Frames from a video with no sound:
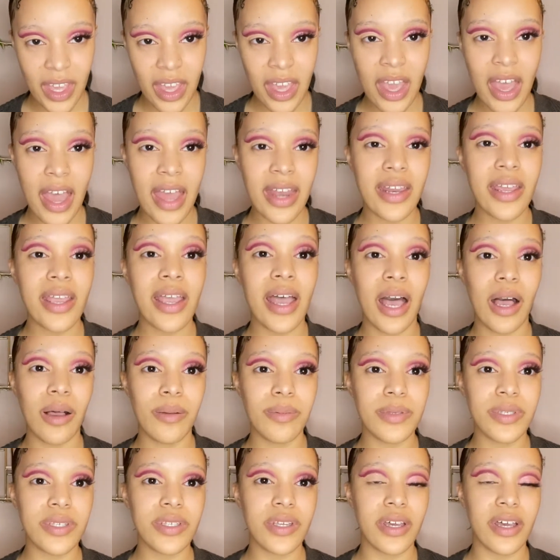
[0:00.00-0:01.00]
And it
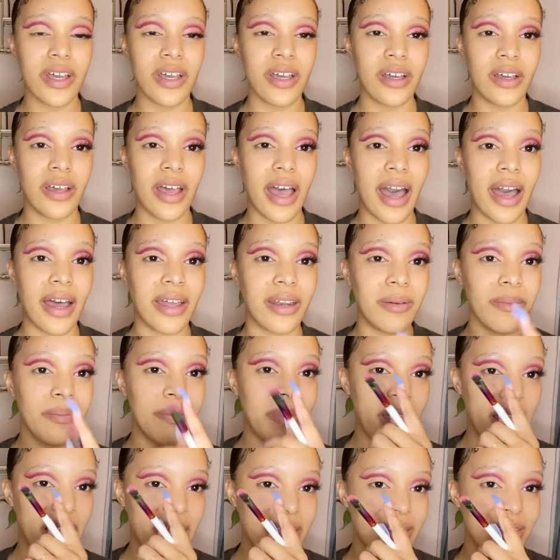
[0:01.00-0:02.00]
helps to add a
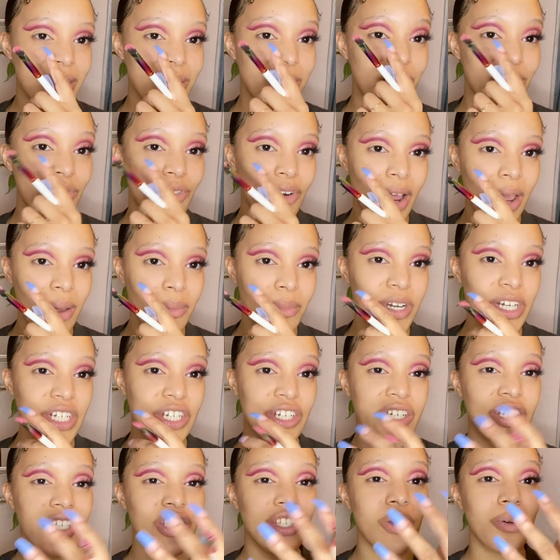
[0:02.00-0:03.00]
base and primer
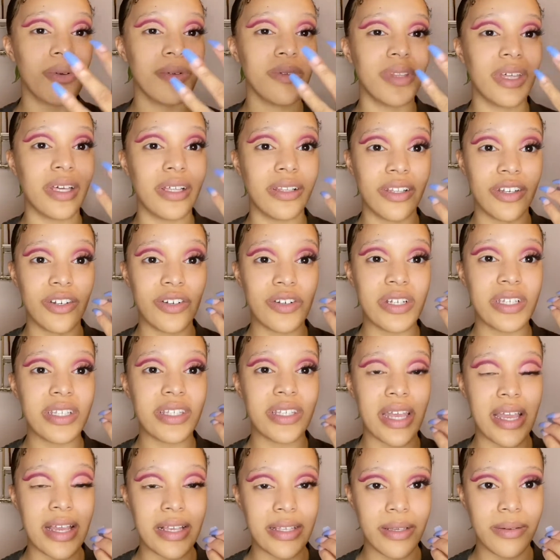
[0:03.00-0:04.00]
just so the glitter
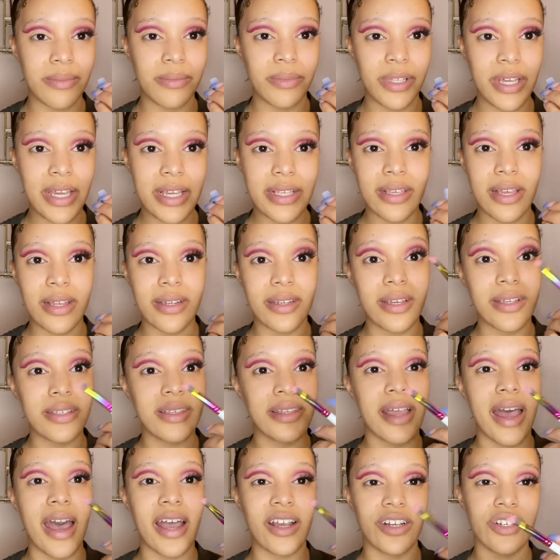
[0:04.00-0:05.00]
stays in place and
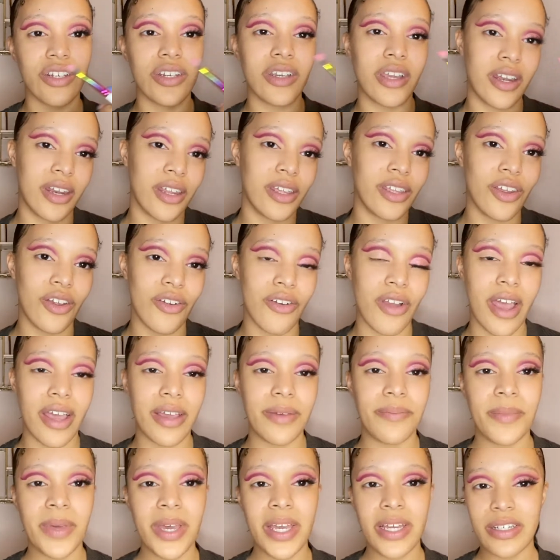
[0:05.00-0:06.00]
doesn't actually get in your eye.
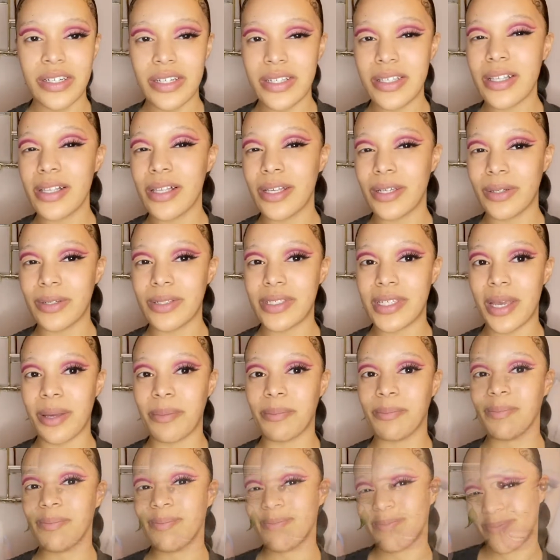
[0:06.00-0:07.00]
Just a little tip.
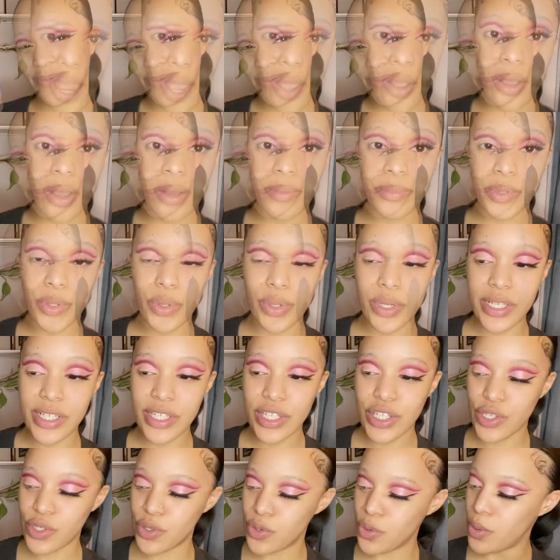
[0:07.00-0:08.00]
Now I'm going
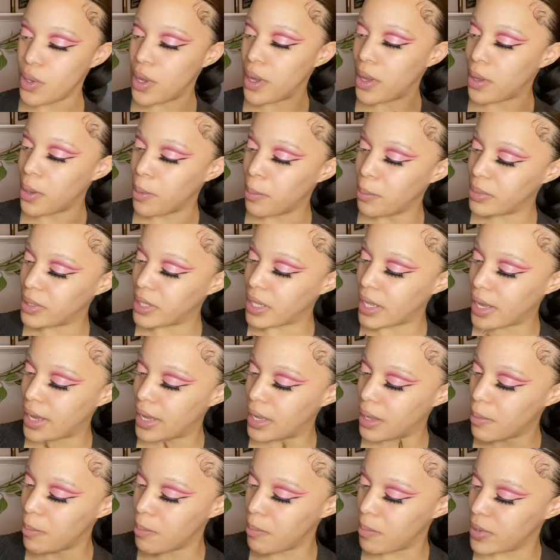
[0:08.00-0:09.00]
to
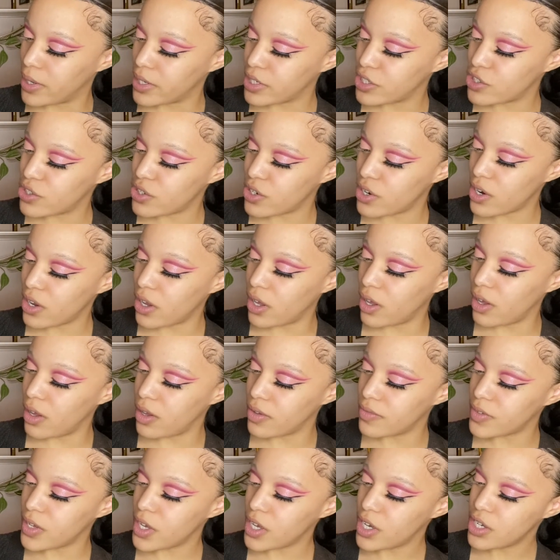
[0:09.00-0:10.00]
apply a mixture
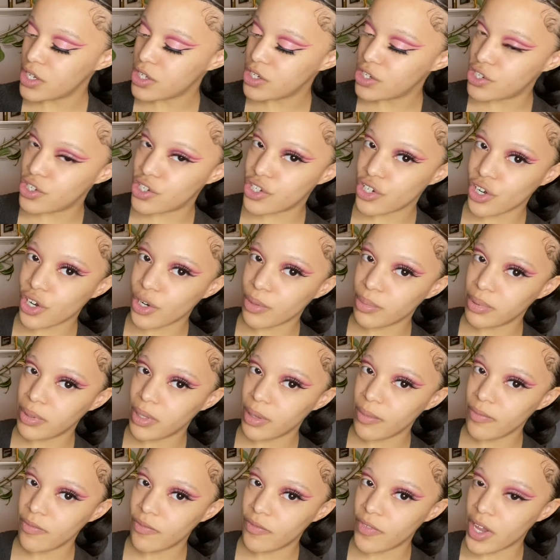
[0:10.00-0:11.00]
of Sugar
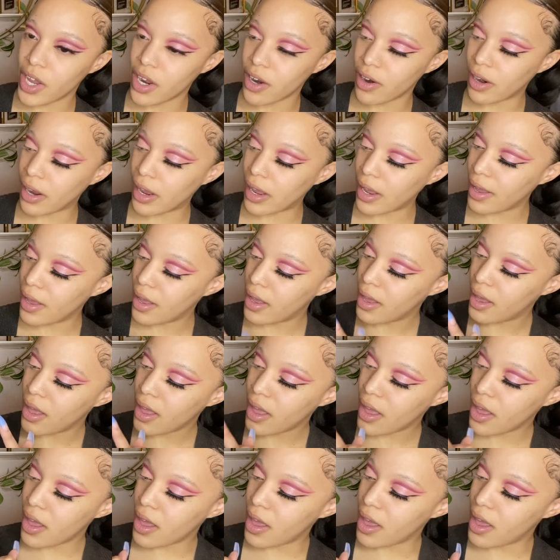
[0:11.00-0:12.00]
Plum Fairy
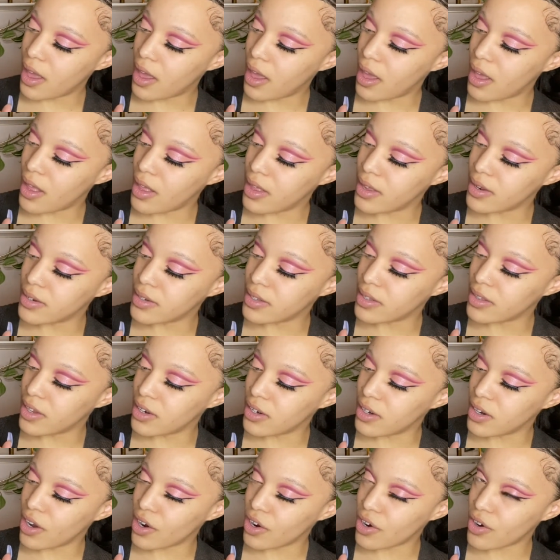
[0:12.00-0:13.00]
and the
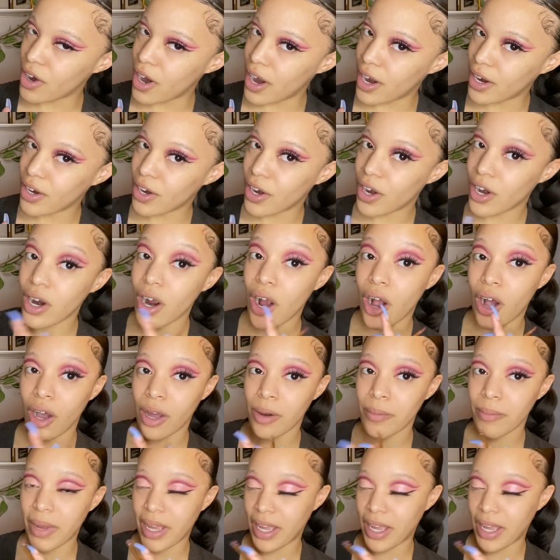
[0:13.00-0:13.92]
Nutcracker on my